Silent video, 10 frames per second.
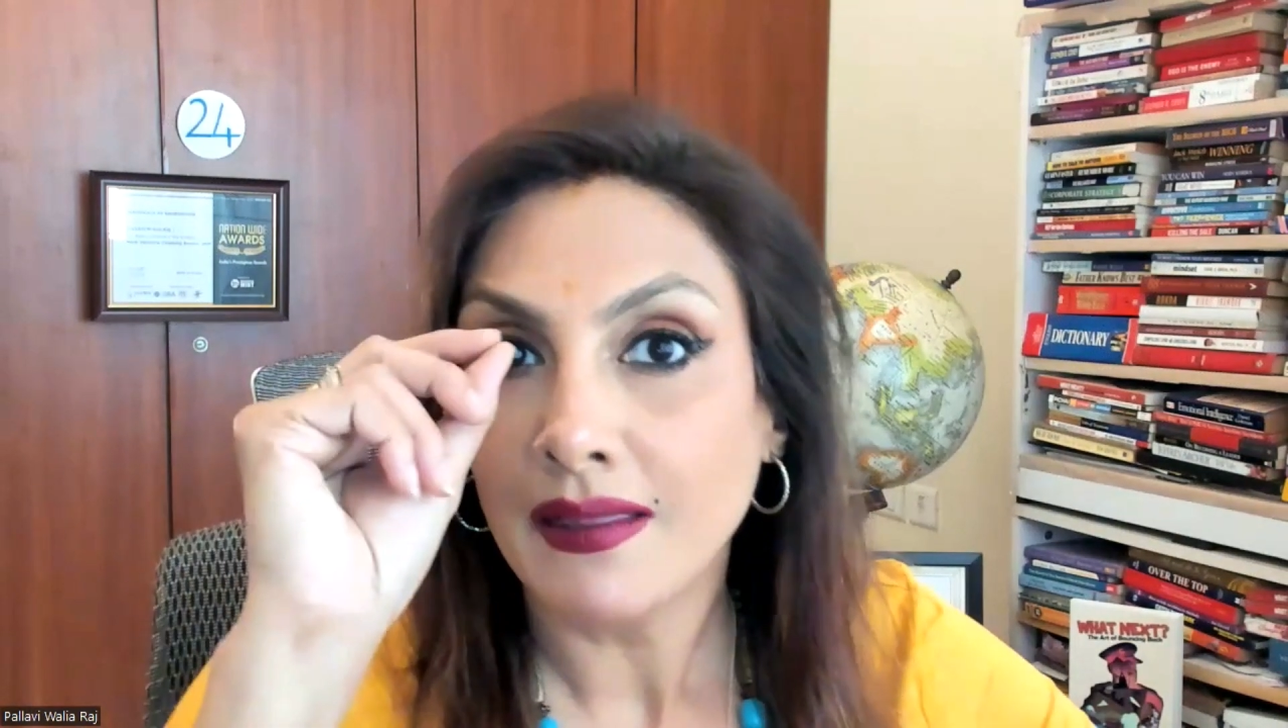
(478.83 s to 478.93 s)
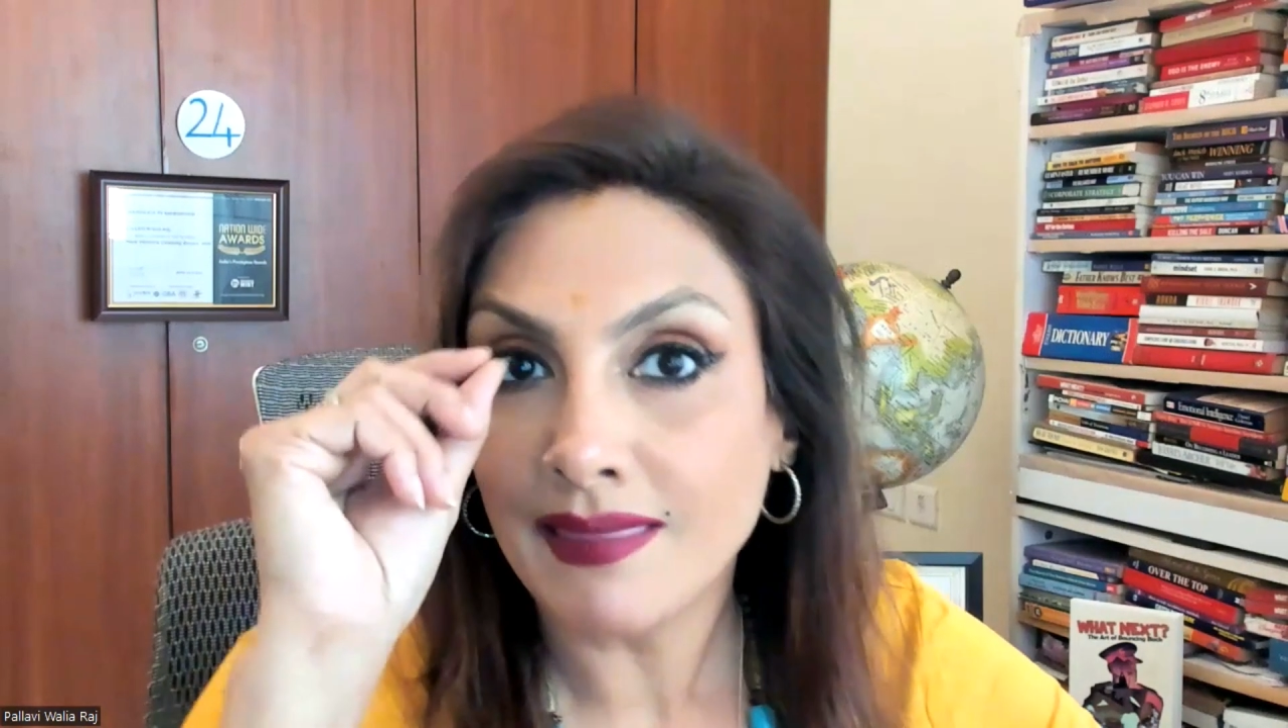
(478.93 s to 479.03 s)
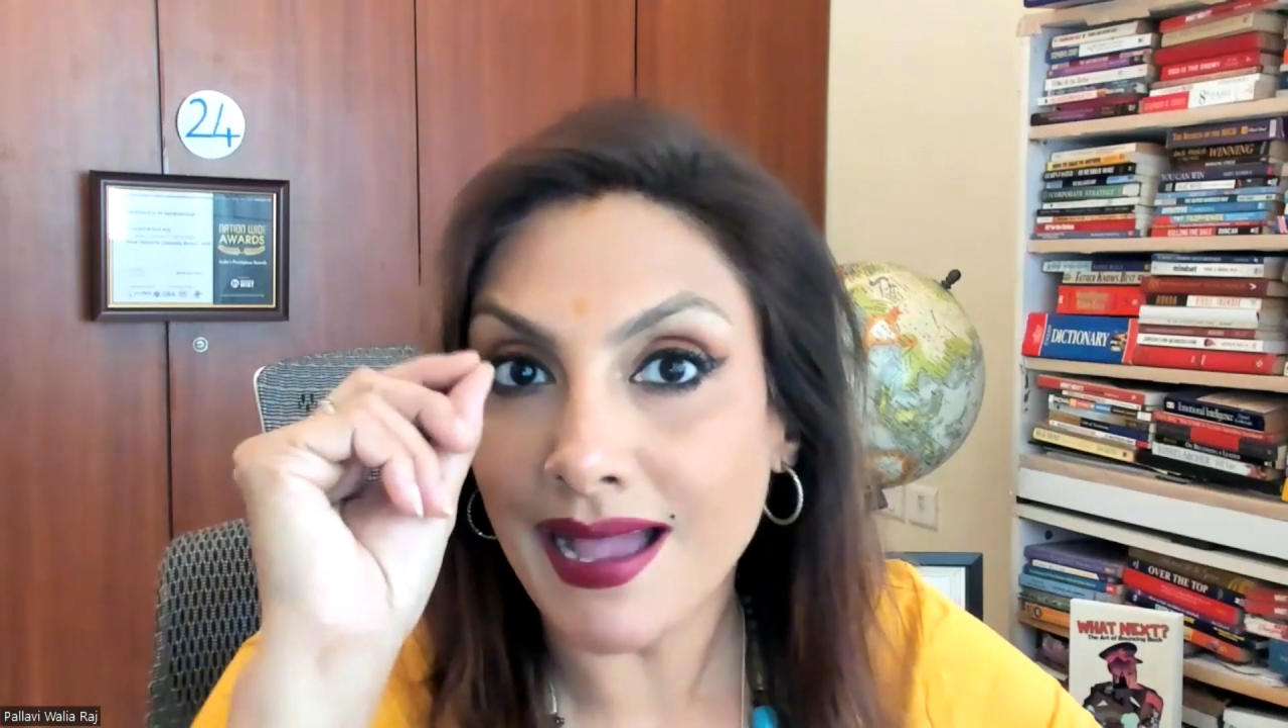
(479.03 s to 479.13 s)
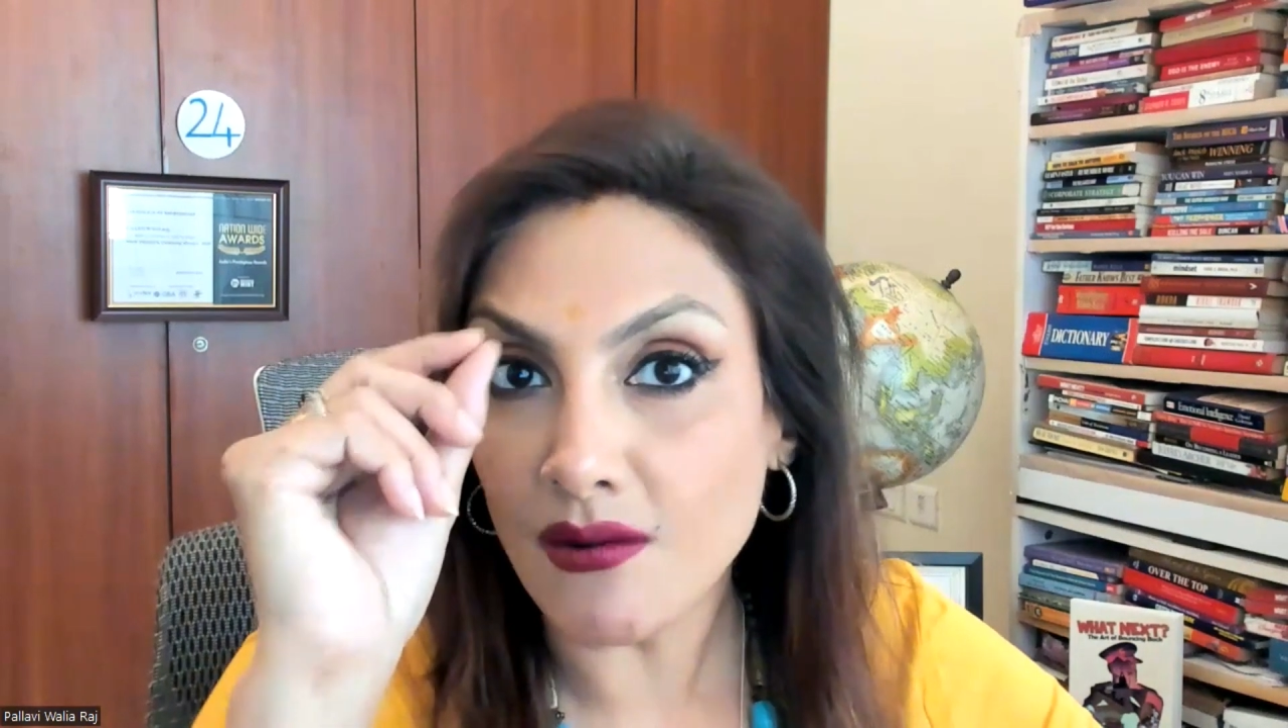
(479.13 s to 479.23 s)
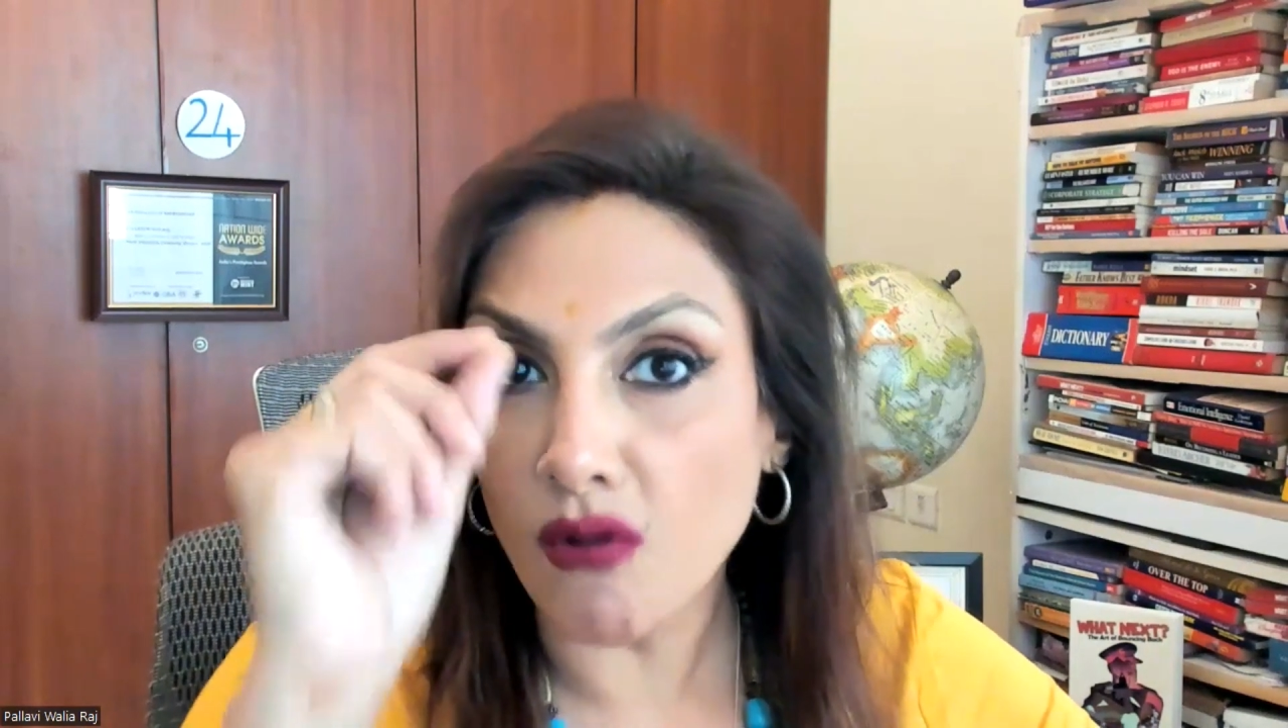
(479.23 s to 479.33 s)

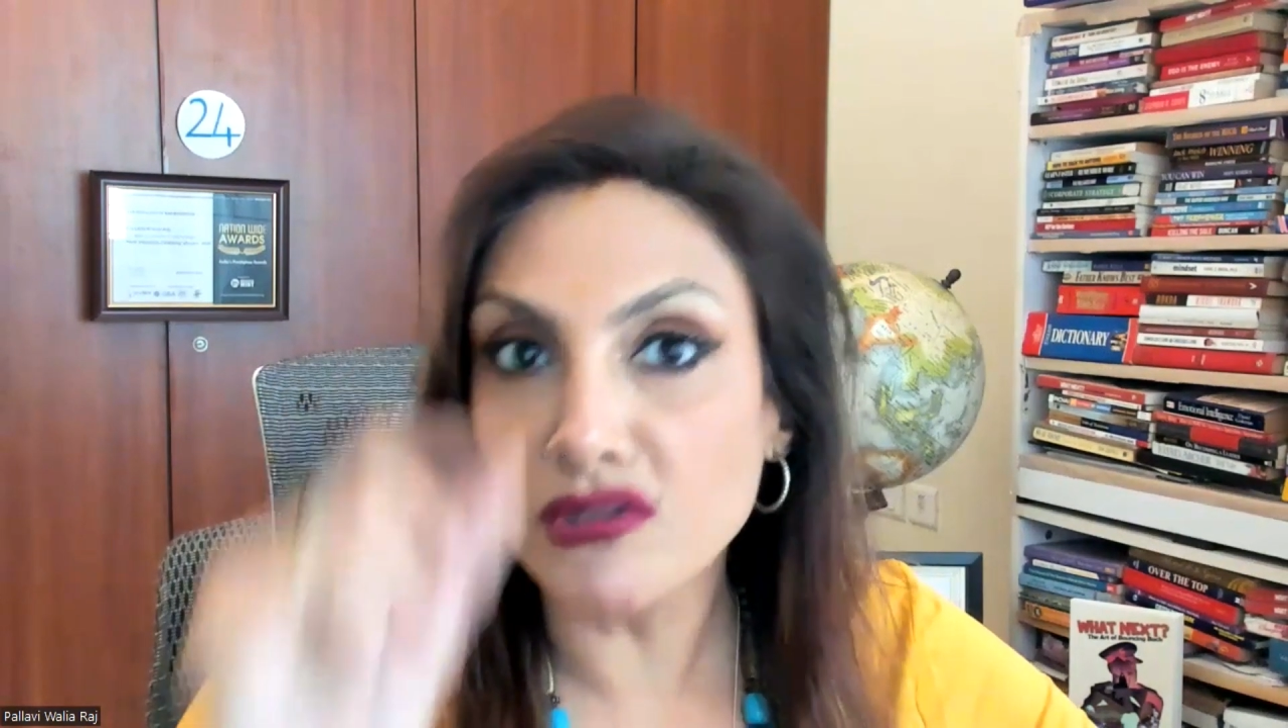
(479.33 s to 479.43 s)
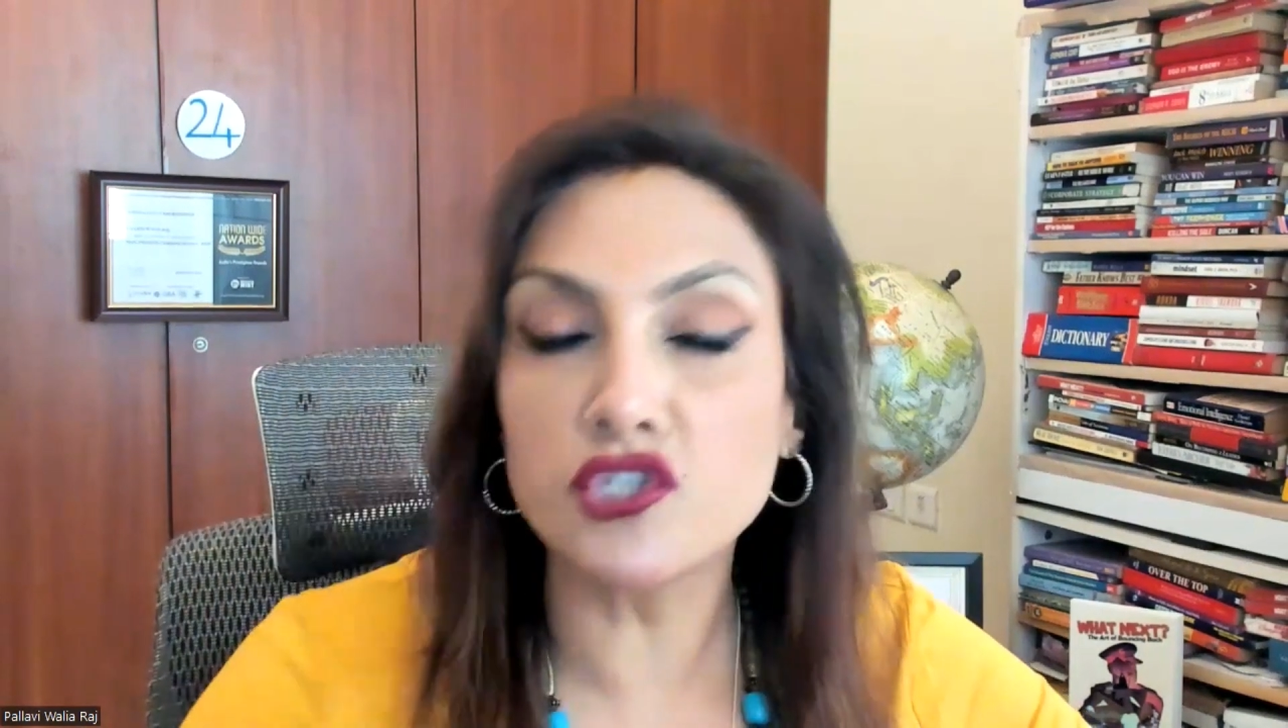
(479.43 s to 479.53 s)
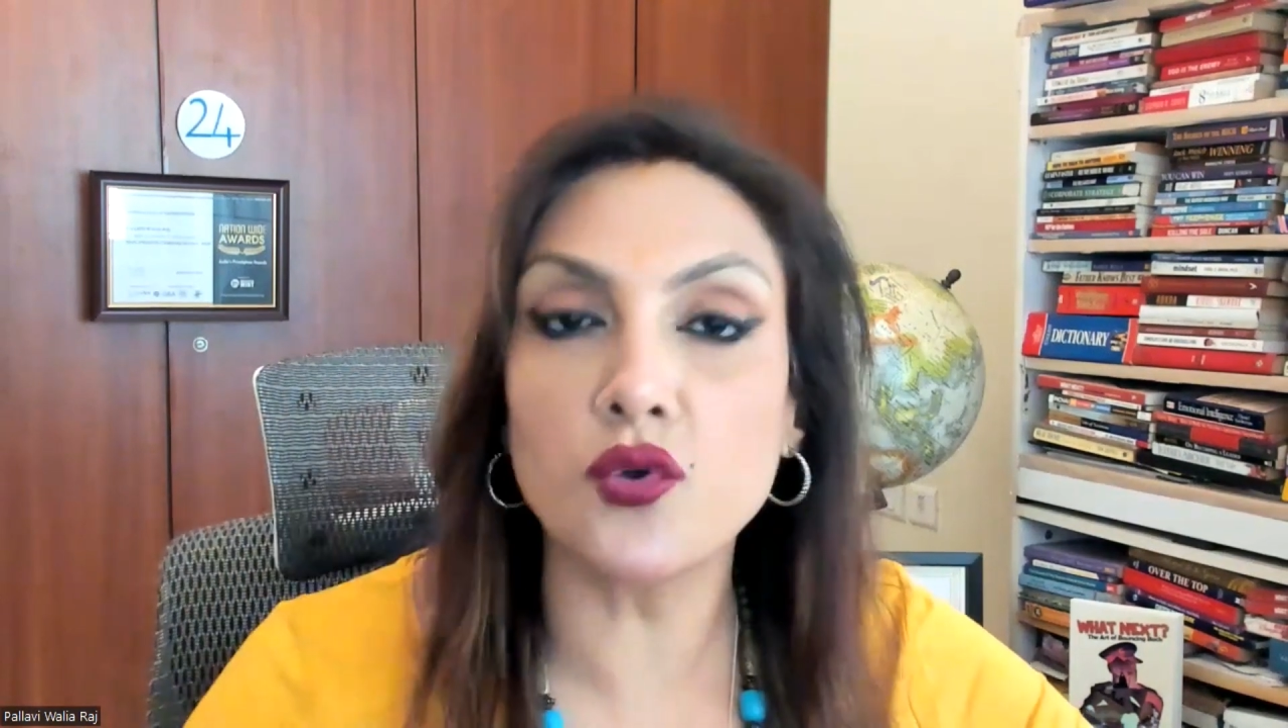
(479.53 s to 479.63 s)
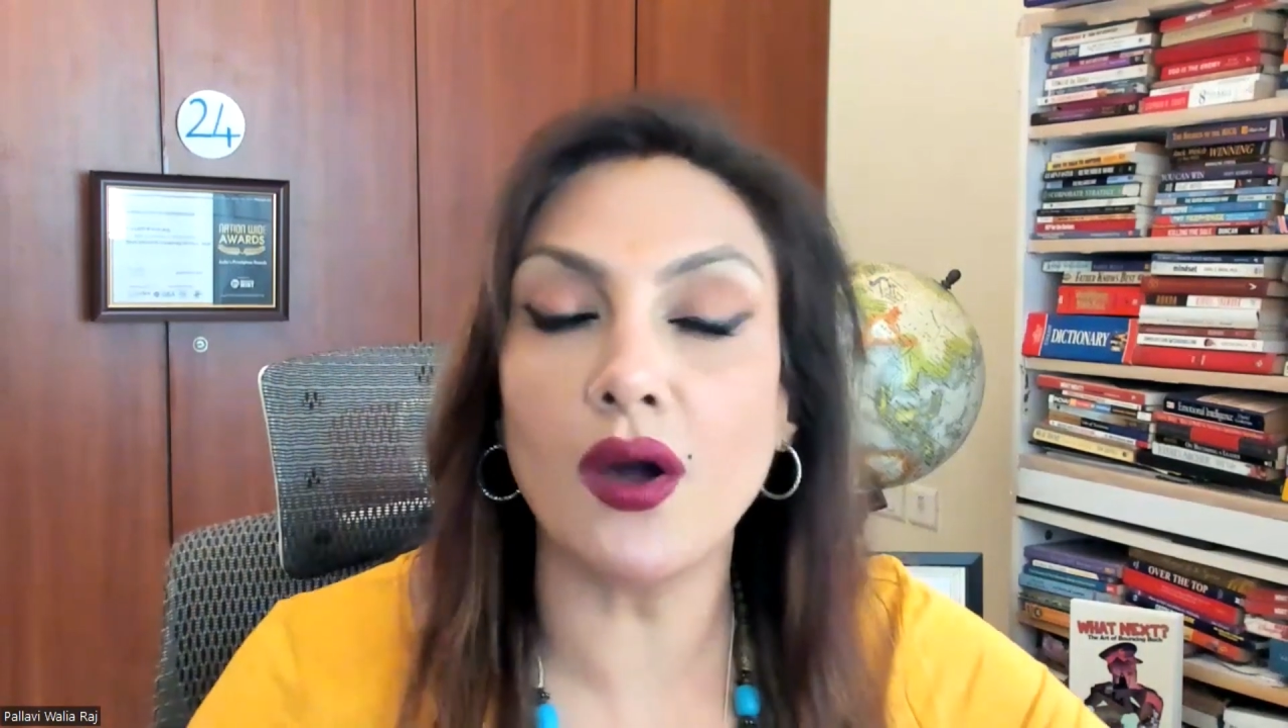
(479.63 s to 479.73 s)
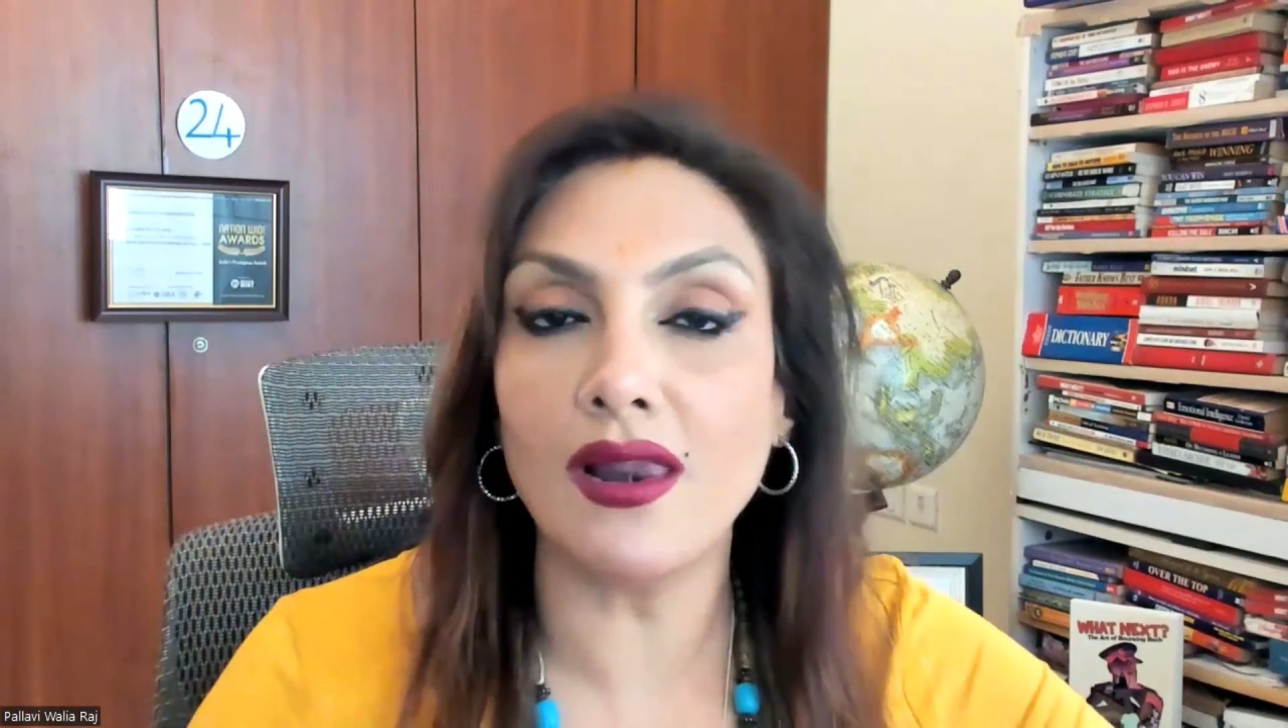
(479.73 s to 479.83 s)
That also